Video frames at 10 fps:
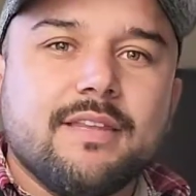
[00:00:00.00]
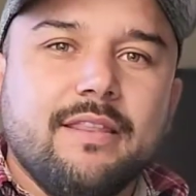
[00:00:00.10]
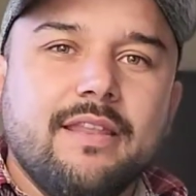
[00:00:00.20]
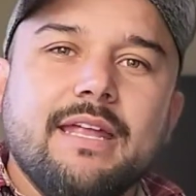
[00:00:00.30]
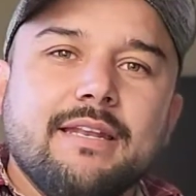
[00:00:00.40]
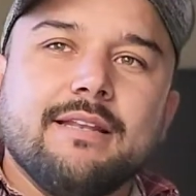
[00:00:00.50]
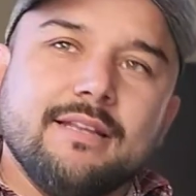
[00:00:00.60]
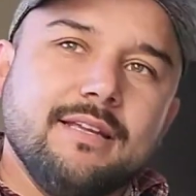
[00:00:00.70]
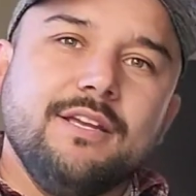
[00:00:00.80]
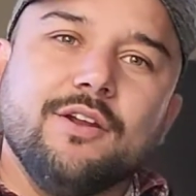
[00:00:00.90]
then,
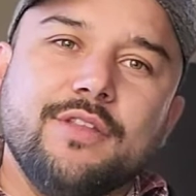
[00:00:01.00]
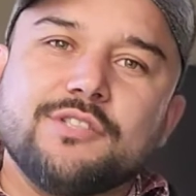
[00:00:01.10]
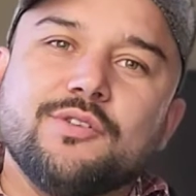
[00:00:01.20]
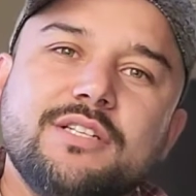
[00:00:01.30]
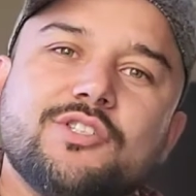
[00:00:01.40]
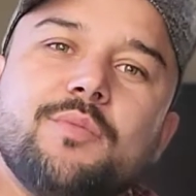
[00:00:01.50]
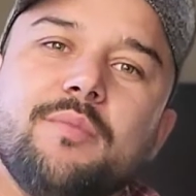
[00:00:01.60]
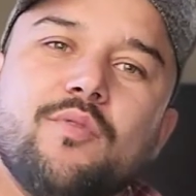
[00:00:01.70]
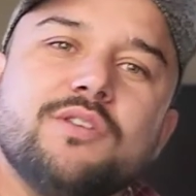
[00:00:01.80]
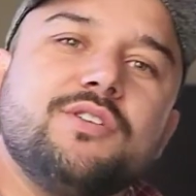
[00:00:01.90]
you know, there's only so many
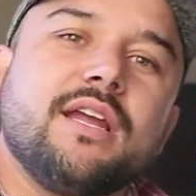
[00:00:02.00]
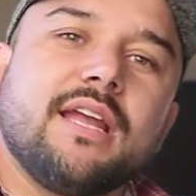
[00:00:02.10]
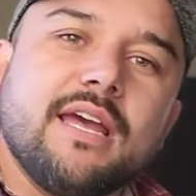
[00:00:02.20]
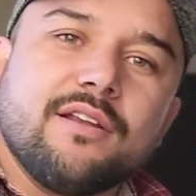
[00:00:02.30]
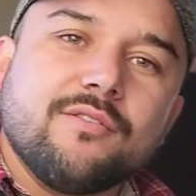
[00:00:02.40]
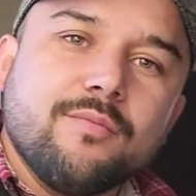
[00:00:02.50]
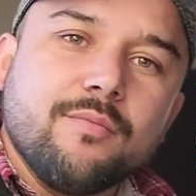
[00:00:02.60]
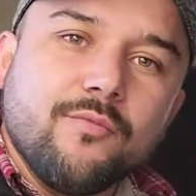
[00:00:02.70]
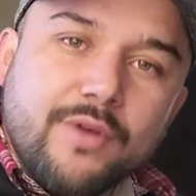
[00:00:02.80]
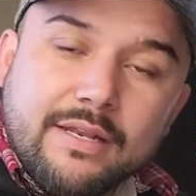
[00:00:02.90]
points you can get
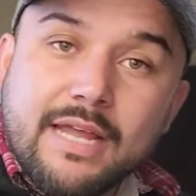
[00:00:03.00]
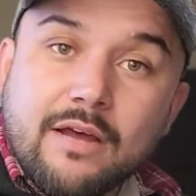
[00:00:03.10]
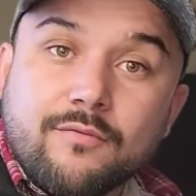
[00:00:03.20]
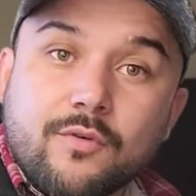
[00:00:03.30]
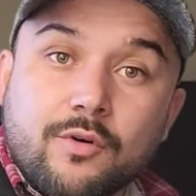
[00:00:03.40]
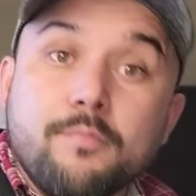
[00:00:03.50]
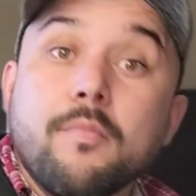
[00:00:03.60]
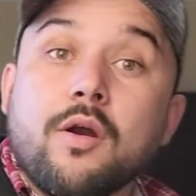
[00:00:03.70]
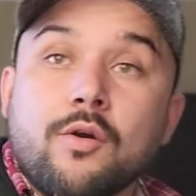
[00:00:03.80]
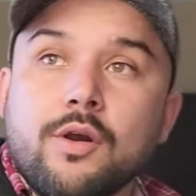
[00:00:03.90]
written down for,
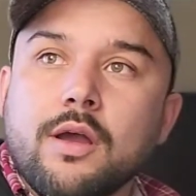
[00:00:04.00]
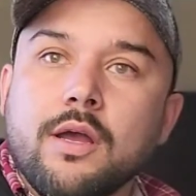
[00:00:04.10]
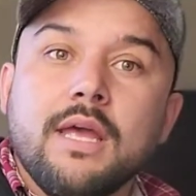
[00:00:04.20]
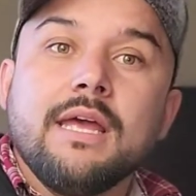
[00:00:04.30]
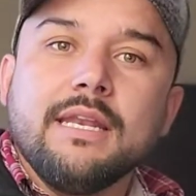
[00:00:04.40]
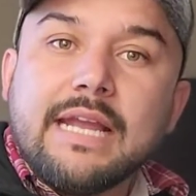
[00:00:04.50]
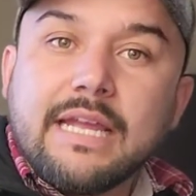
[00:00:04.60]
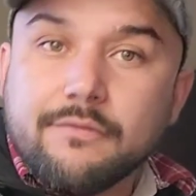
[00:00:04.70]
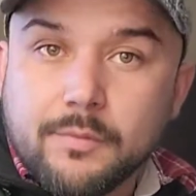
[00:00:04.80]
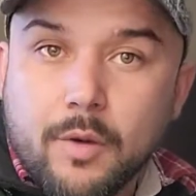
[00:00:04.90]
or
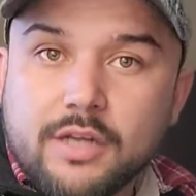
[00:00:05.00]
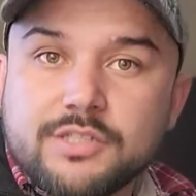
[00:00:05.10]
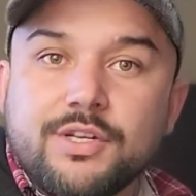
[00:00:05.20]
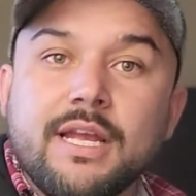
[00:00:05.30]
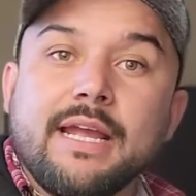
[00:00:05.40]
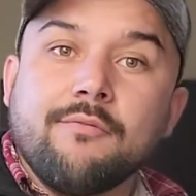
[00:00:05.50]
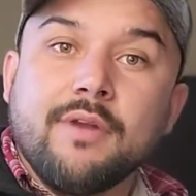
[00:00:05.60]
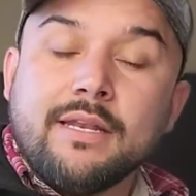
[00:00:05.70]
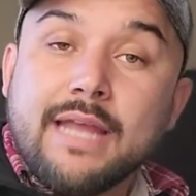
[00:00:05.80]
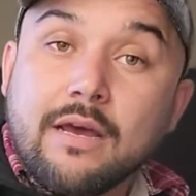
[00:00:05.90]
negative remarks you can get
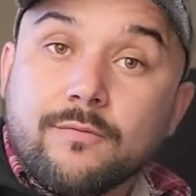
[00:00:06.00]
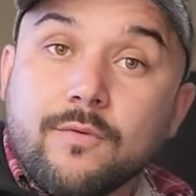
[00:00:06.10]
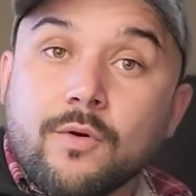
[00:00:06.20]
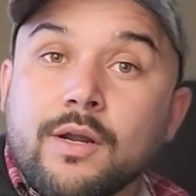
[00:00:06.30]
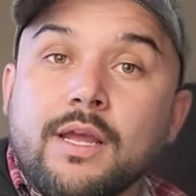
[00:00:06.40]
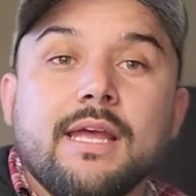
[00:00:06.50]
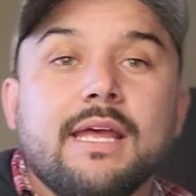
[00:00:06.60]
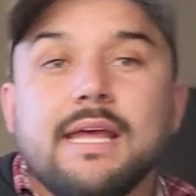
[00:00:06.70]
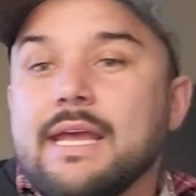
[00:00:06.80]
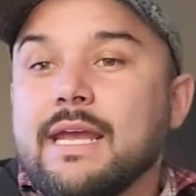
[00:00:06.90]
written down for.
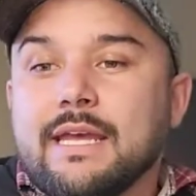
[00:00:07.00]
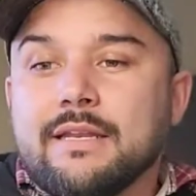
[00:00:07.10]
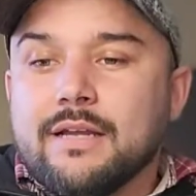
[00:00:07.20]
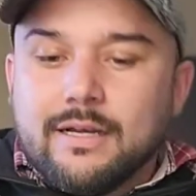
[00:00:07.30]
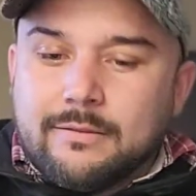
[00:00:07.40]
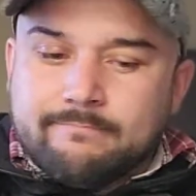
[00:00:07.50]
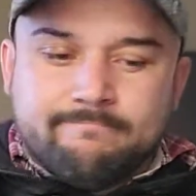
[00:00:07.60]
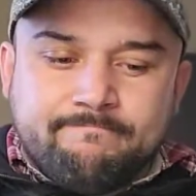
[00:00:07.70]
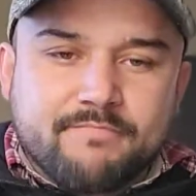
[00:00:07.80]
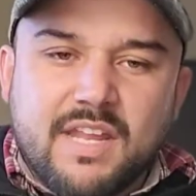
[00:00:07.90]

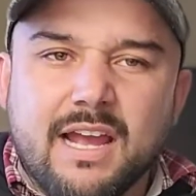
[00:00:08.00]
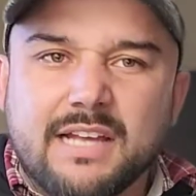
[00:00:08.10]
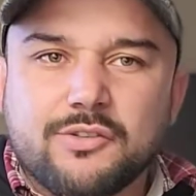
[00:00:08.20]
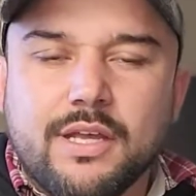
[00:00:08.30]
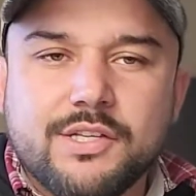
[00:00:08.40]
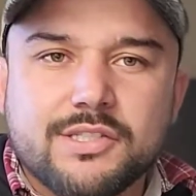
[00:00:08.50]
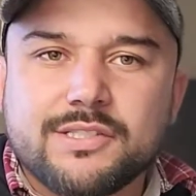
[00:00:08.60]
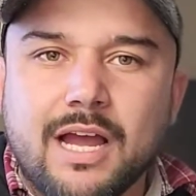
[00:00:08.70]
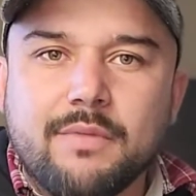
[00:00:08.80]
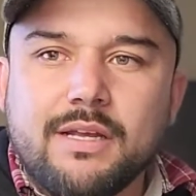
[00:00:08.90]
And yeah, so he just
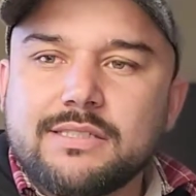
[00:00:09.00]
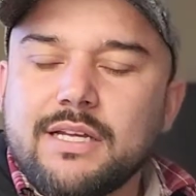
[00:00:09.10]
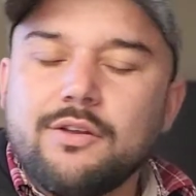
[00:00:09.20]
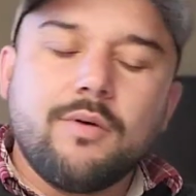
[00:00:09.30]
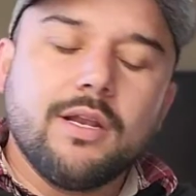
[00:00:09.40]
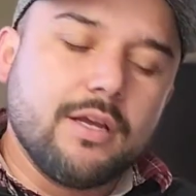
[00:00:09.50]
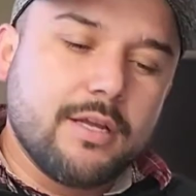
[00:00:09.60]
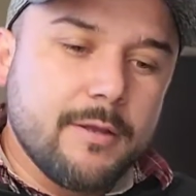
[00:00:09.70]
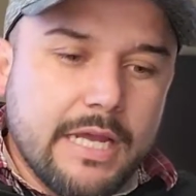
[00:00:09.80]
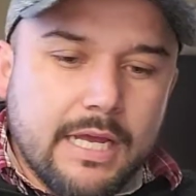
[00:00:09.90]
stopped me. He said, you know what, look,
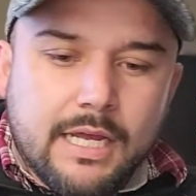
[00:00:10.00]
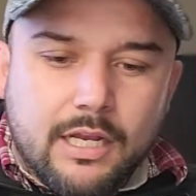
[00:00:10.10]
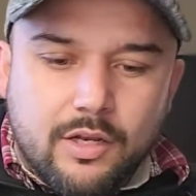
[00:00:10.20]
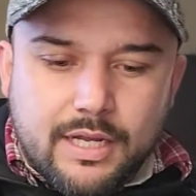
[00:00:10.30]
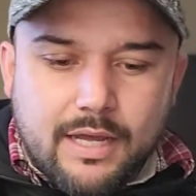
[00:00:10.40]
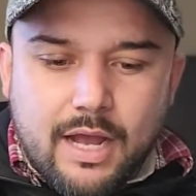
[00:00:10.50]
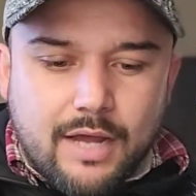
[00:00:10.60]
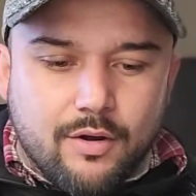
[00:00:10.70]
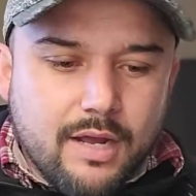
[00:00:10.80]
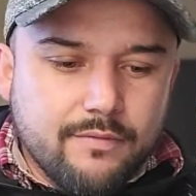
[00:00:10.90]

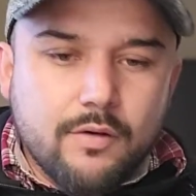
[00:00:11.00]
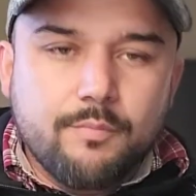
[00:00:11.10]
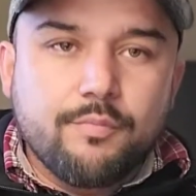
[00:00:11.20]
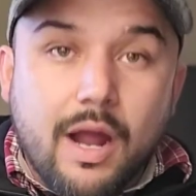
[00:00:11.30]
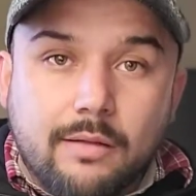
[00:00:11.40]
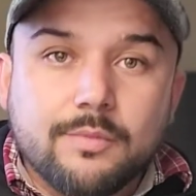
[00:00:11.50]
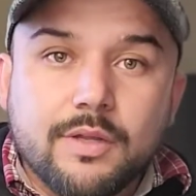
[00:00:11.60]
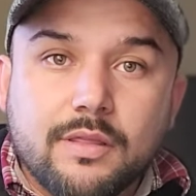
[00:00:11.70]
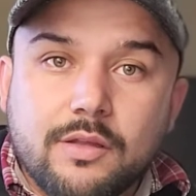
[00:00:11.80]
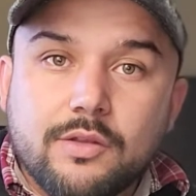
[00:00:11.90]
I don't have no problem
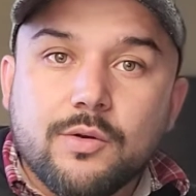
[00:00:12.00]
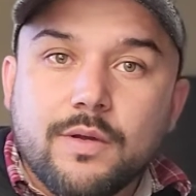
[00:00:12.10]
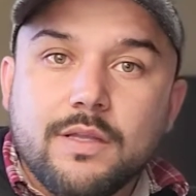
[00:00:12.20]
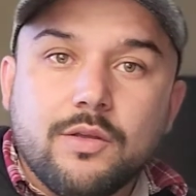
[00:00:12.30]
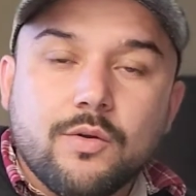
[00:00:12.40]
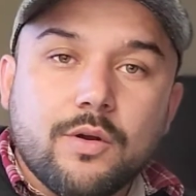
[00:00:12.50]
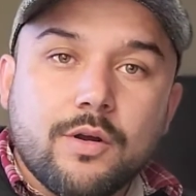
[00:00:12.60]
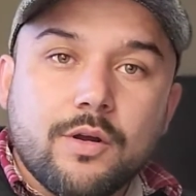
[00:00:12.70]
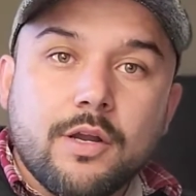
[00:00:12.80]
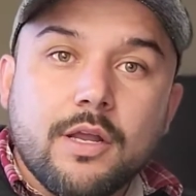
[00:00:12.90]
with you doing
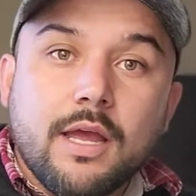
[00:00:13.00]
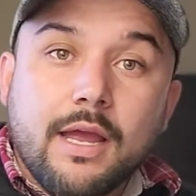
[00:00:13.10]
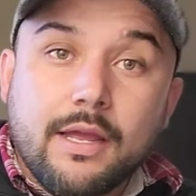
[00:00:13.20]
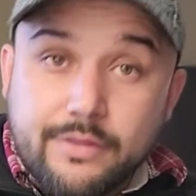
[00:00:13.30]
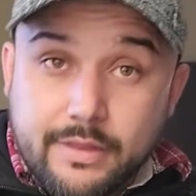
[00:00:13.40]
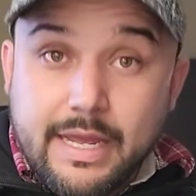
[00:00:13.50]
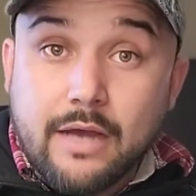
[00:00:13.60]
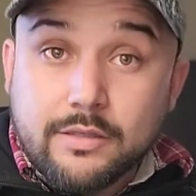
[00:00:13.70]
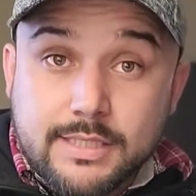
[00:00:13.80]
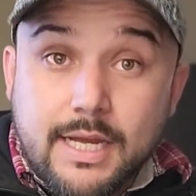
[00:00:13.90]
the
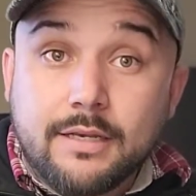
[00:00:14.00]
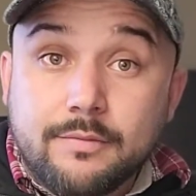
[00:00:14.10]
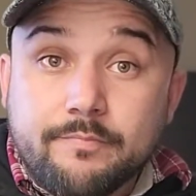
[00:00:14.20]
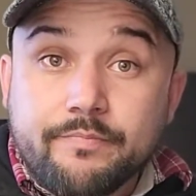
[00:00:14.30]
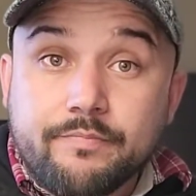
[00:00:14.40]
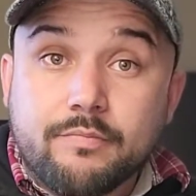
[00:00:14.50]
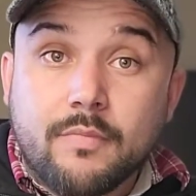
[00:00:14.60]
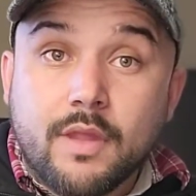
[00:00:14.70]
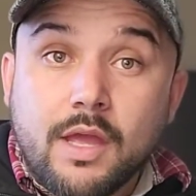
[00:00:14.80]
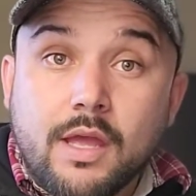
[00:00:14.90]
outside.
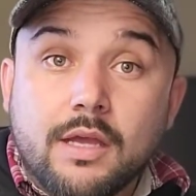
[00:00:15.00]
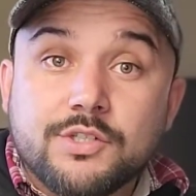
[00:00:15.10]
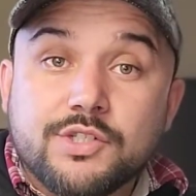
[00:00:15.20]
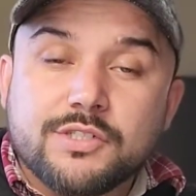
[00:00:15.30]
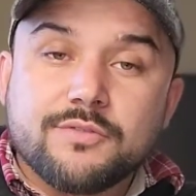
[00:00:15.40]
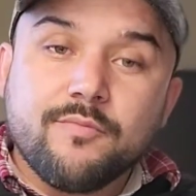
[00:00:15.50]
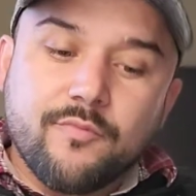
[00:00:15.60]
Just